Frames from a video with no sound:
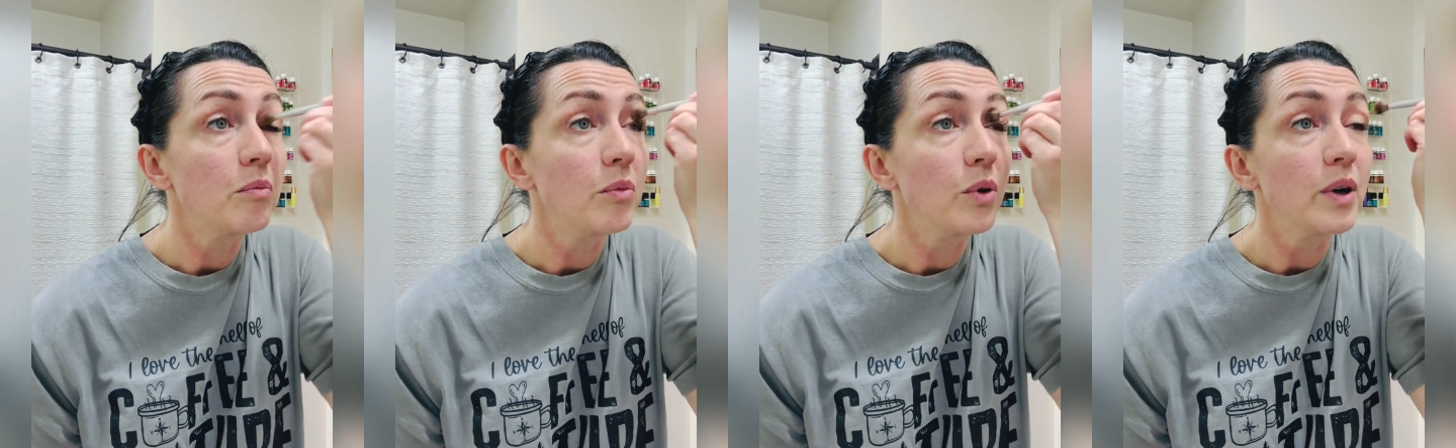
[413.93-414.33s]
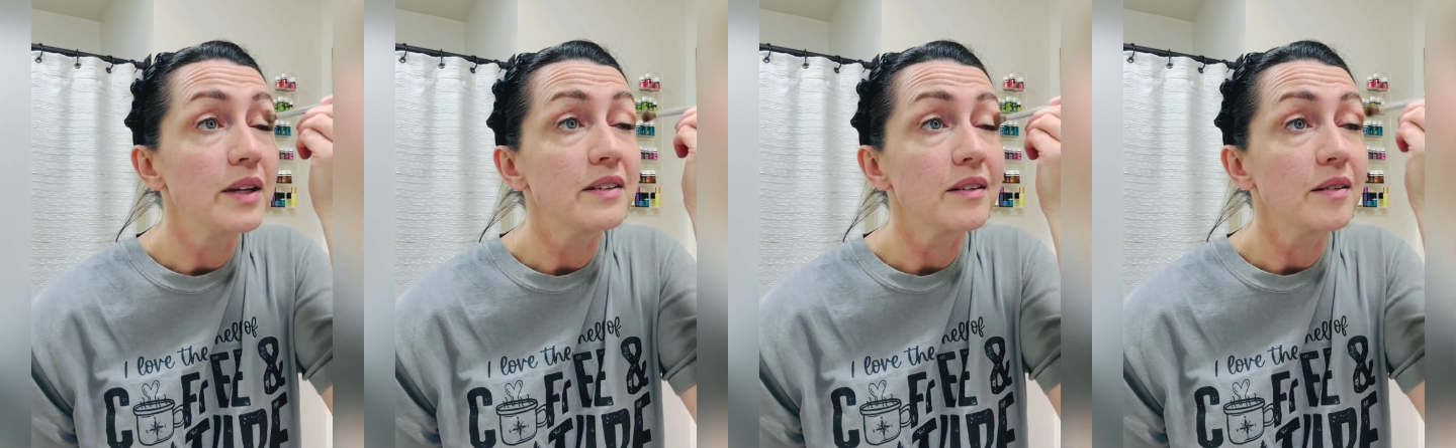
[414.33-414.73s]

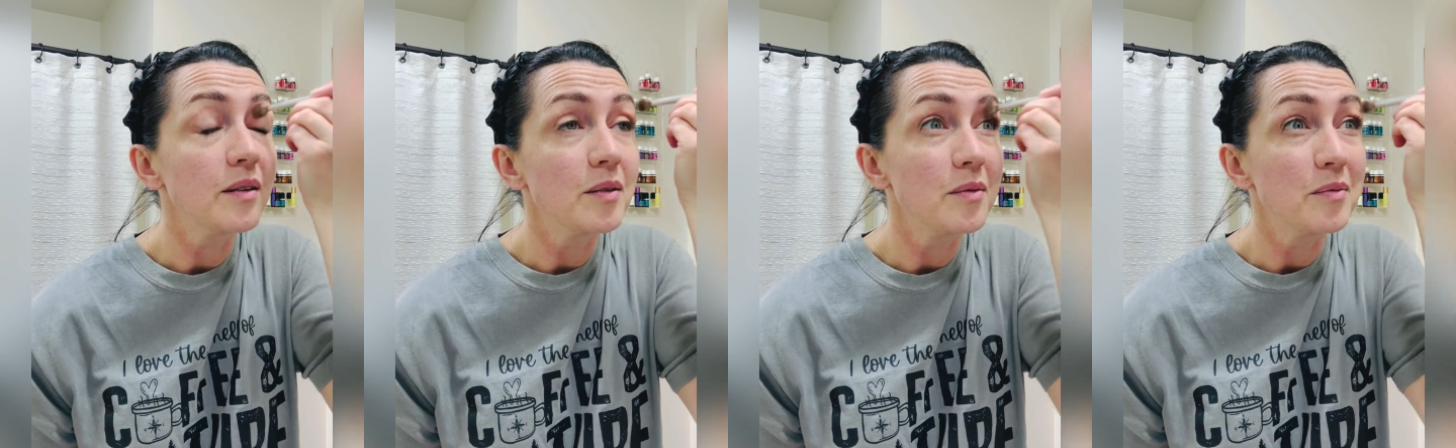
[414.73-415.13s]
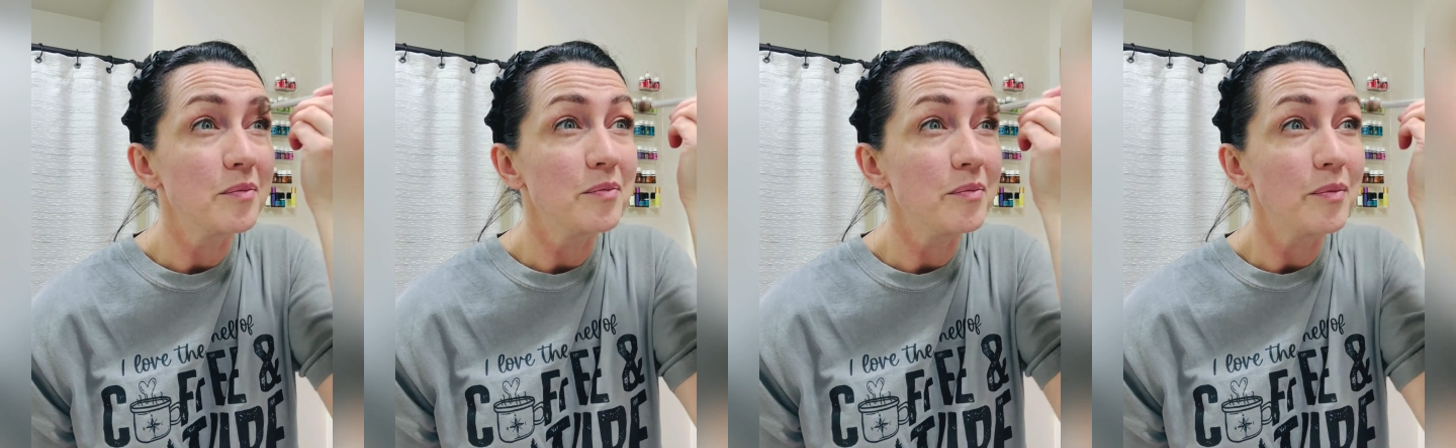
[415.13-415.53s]
put
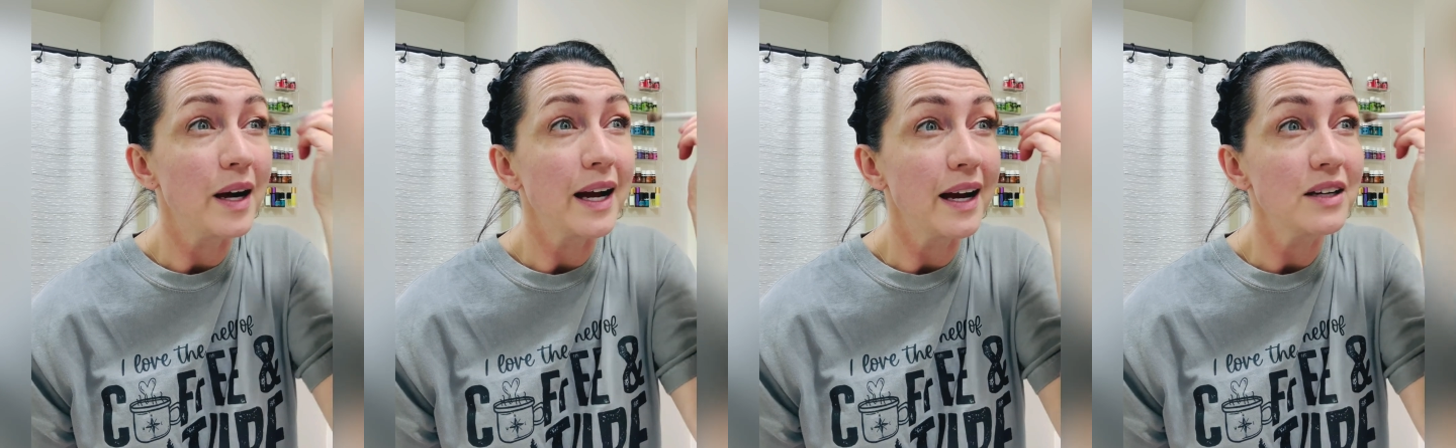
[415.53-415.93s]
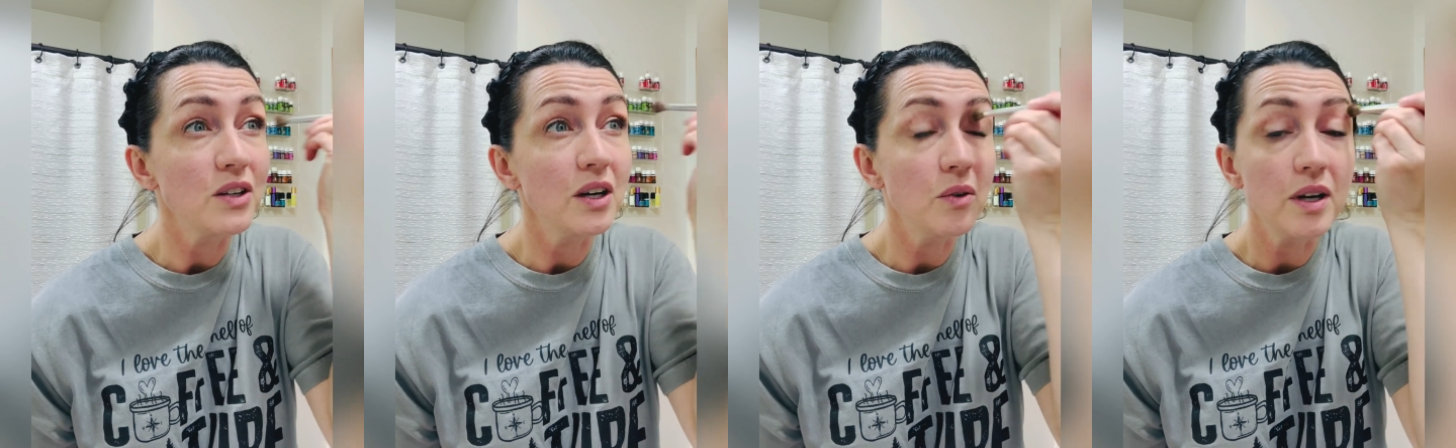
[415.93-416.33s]
my
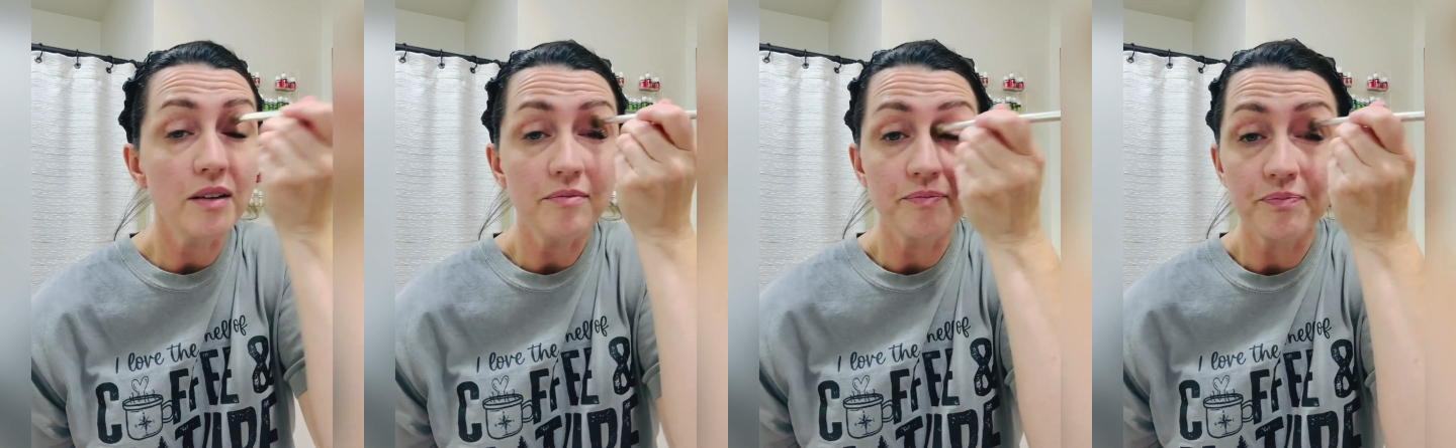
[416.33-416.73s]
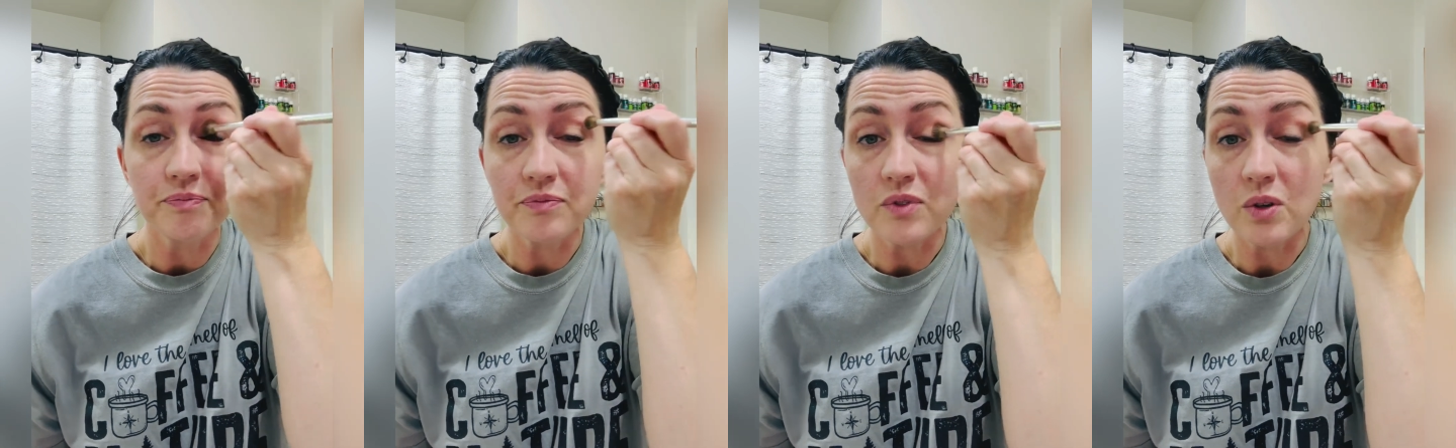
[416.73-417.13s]
eyeshadow on.
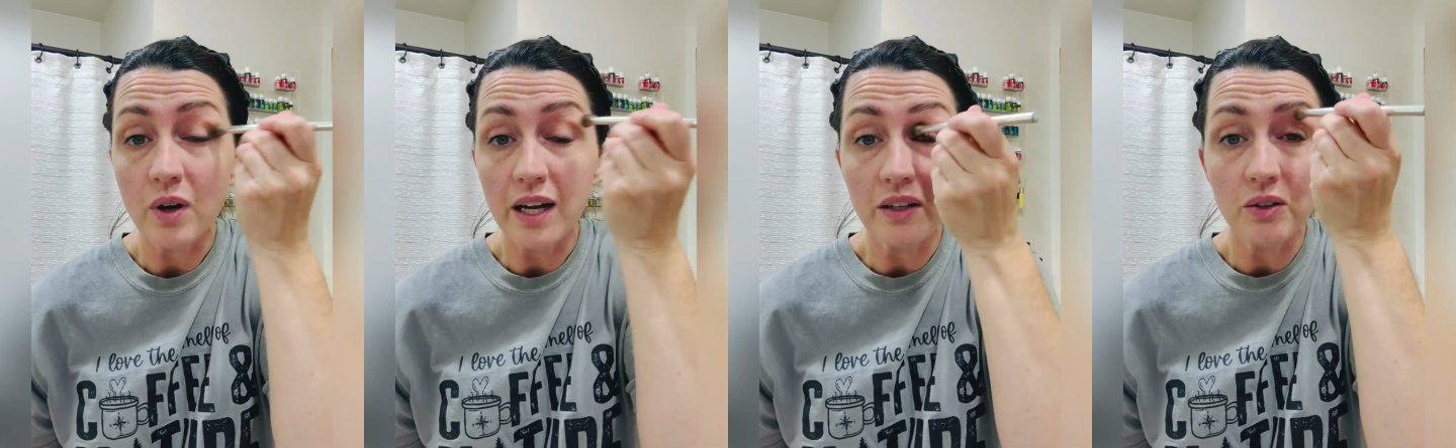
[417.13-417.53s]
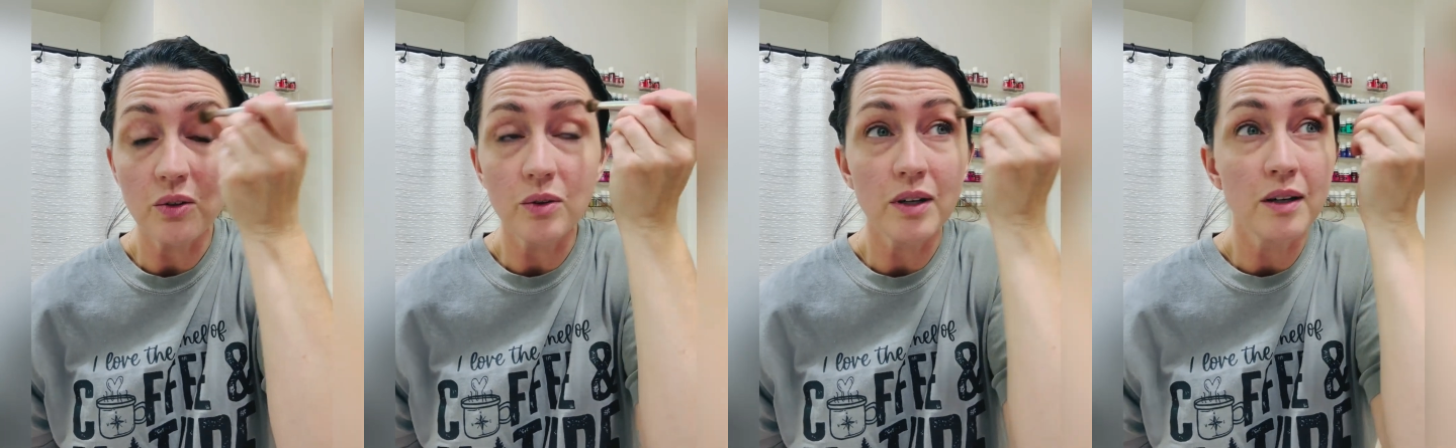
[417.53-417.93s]
So I
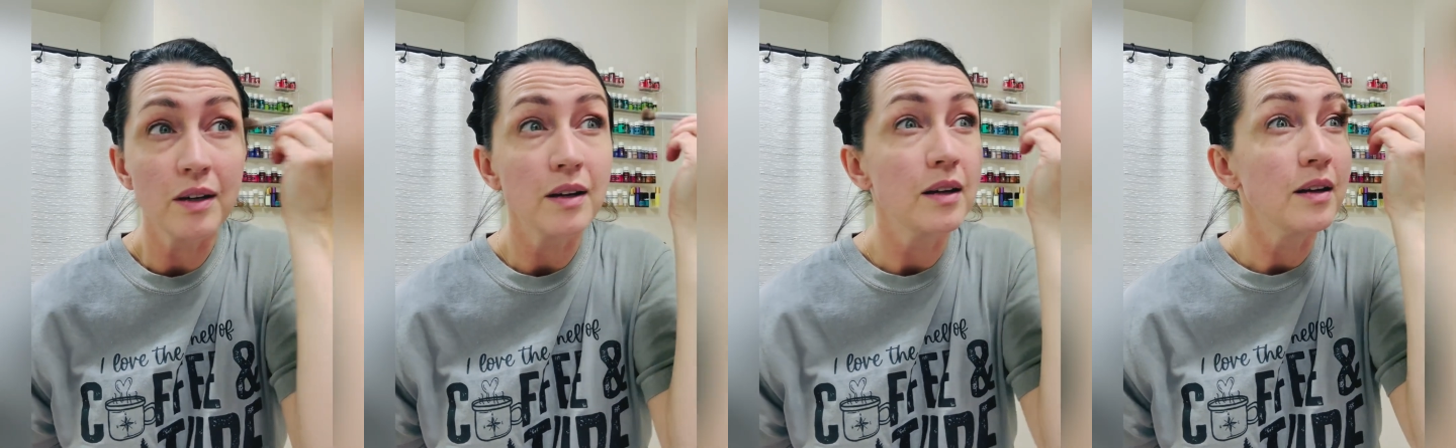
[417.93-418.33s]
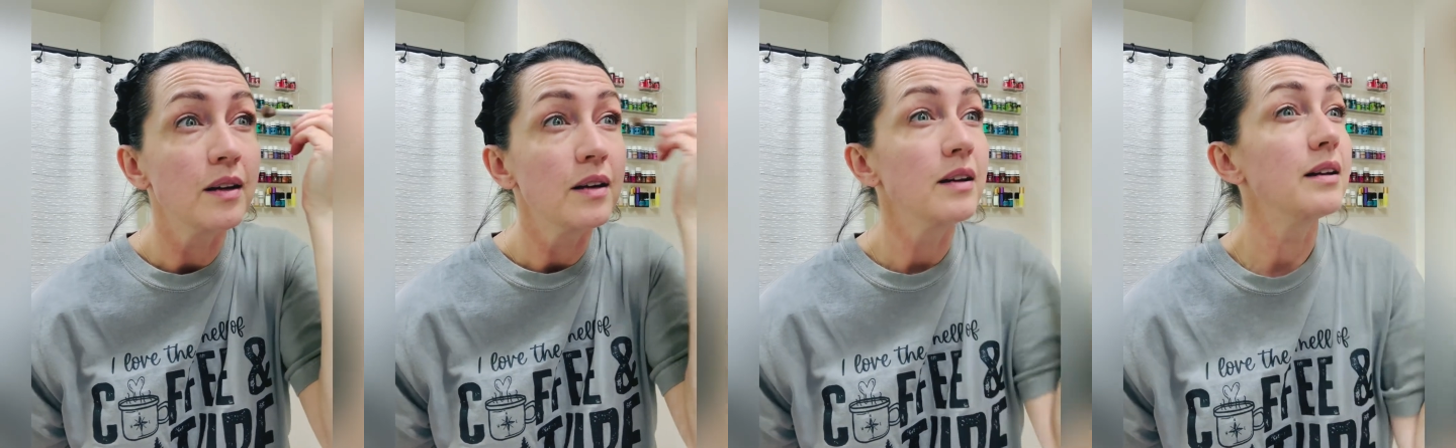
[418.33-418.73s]
do
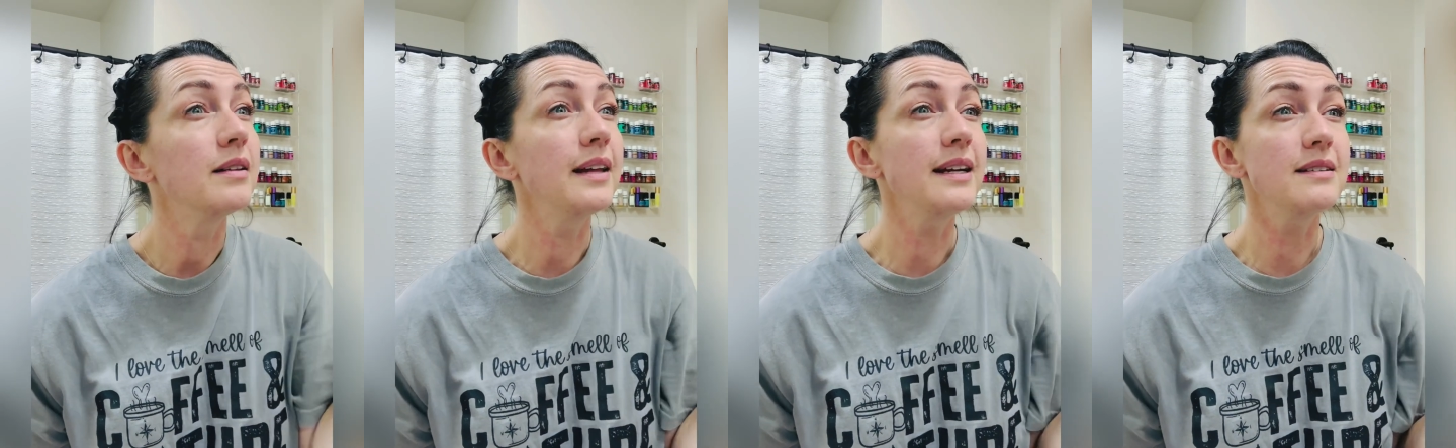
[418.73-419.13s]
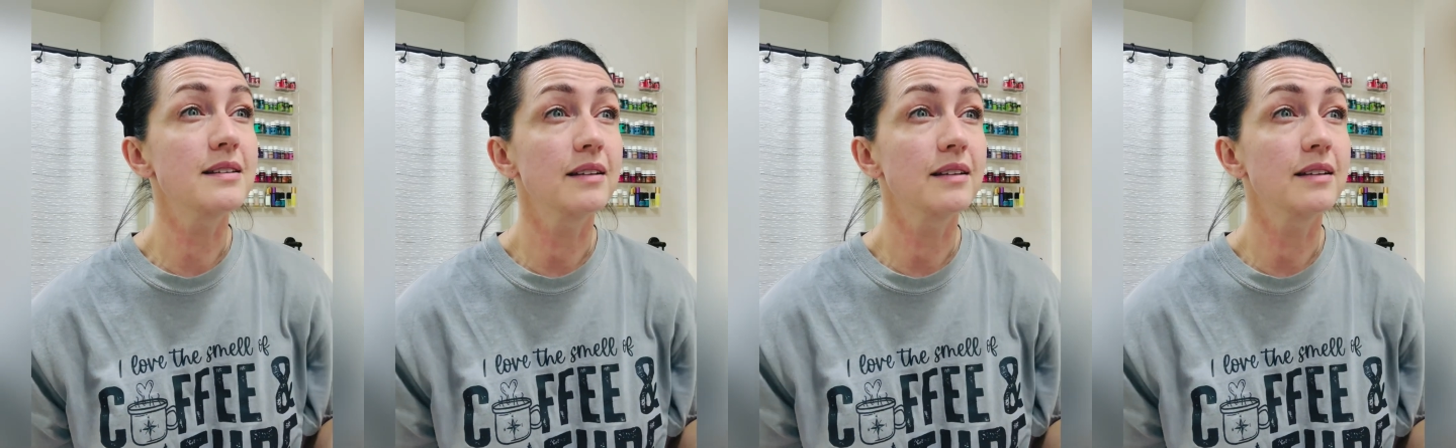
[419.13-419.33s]
light